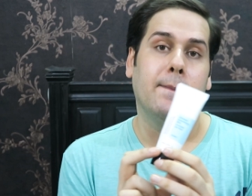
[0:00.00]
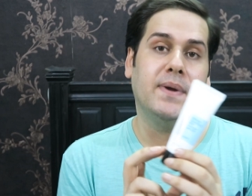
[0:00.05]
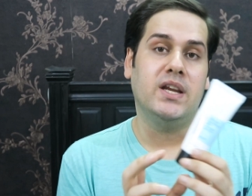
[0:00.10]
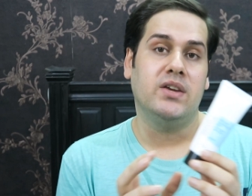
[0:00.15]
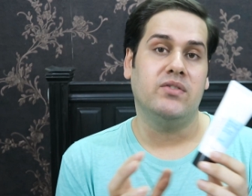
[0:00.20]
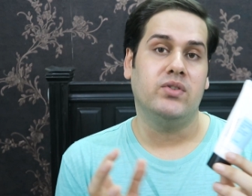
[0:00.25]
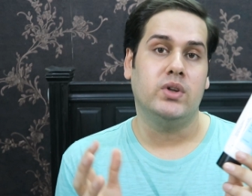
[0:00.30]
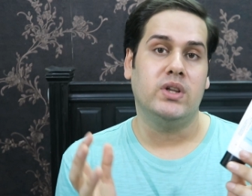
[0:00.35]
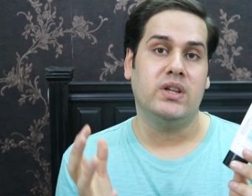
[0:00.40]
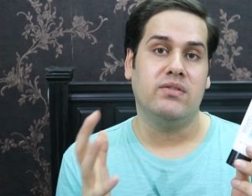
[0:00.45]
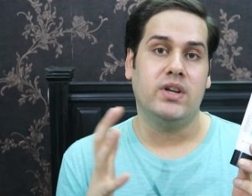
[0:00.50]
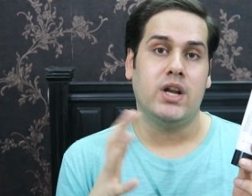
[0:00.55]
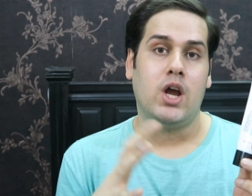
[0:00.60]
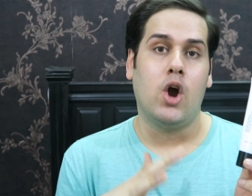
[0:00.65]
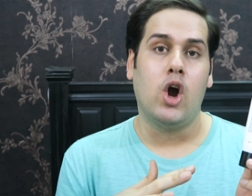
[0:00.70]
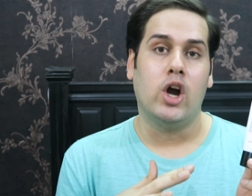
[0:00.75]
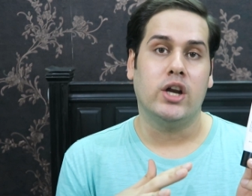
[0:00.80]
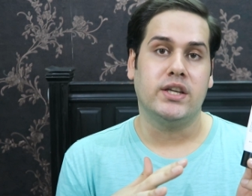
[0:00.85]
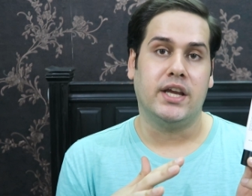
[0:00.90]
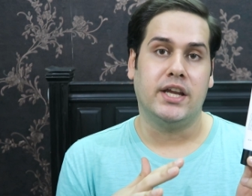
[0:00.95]
But if you live in
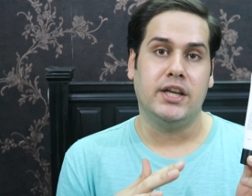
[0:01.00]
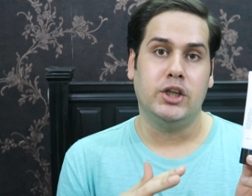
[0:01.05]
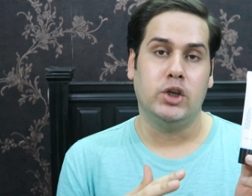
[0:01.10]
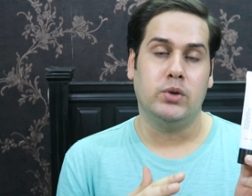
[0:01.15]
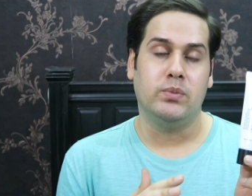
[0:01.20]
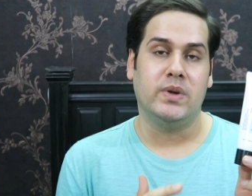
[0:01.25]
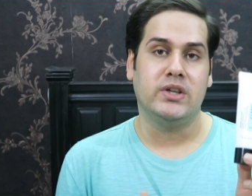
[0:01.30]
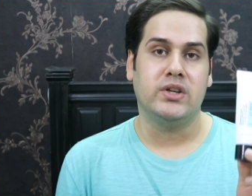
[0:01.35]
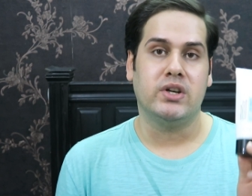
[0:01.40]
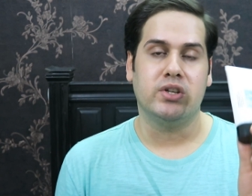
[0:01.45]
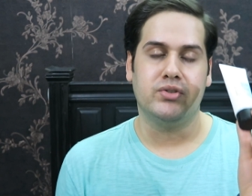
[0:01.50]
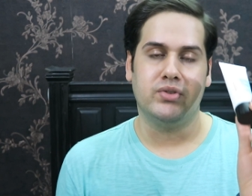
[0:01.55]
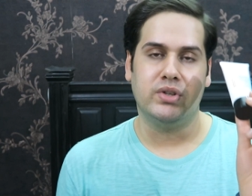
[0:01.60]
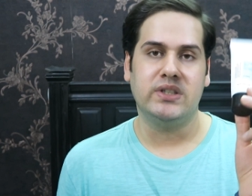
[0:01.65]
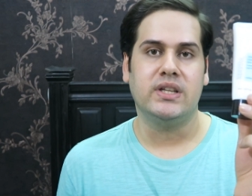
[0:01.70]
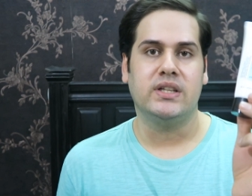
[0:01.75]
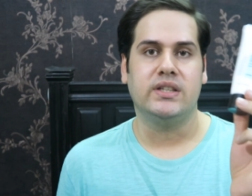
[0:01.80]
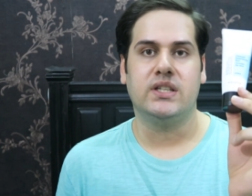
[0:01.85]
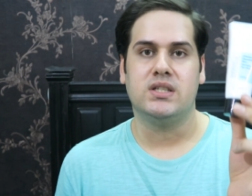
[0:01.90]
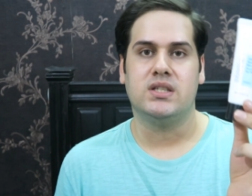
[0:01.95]
a hot and humid
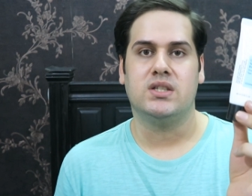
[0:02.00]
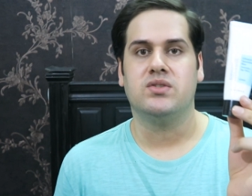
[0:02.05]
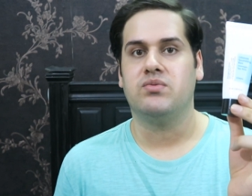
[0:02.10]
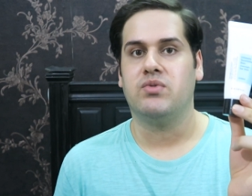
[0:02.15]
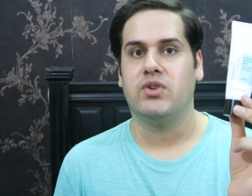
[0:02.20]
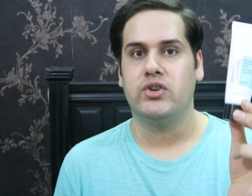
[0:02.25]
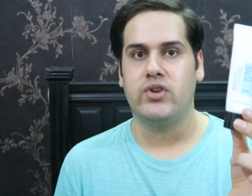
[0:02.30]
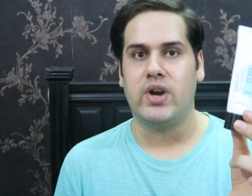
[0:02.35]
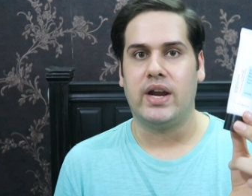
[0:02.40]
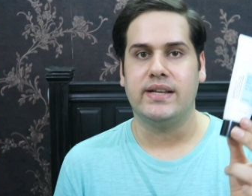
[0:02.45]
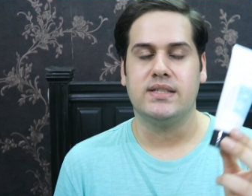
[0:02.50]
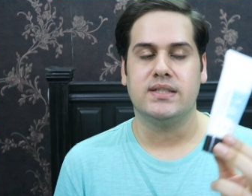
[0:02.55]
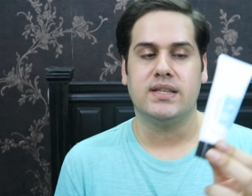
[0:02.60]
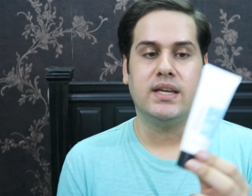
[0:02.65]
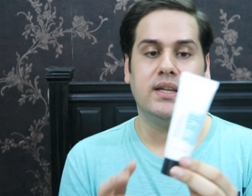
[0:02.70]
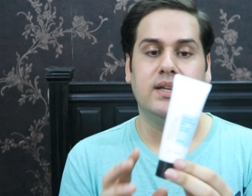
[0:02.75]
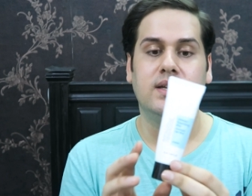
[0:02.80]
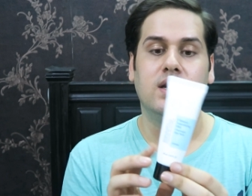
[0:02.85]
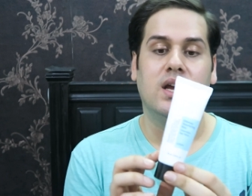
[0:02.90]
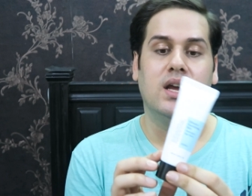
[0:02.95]
country, then this is for dry
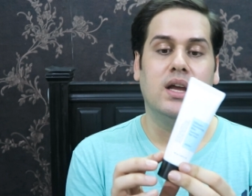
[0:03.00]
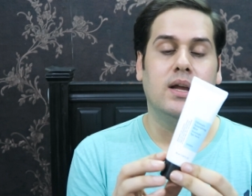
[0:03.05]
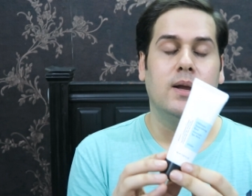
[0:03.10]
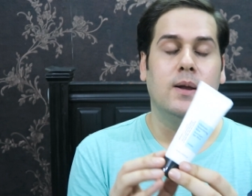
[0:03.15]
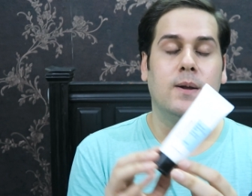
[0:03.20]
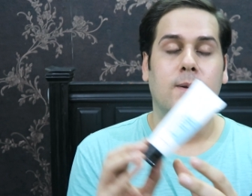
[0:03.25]
skin.